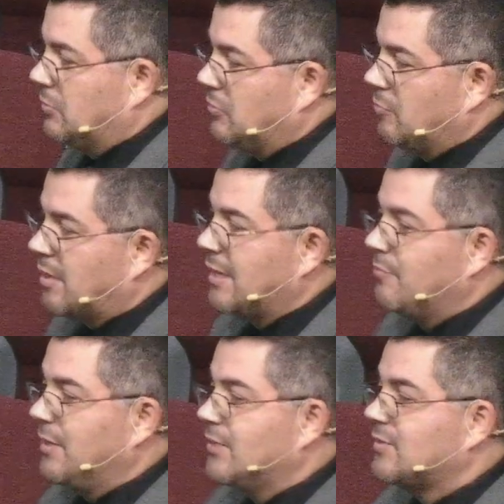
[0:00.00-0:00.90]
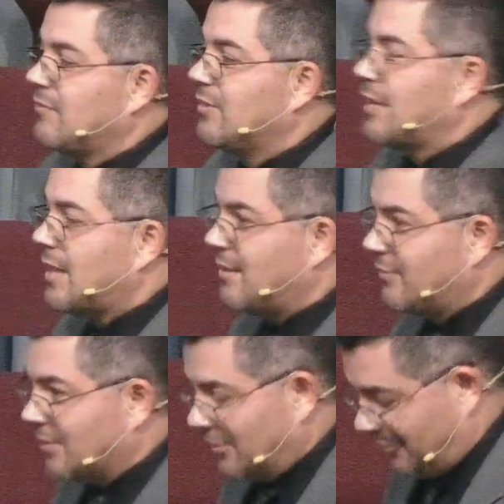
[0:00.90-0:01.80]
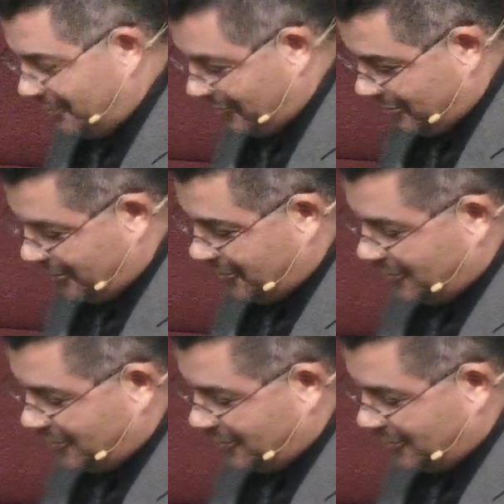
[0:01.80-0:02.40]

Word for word: you might be a Seventh day Adventist.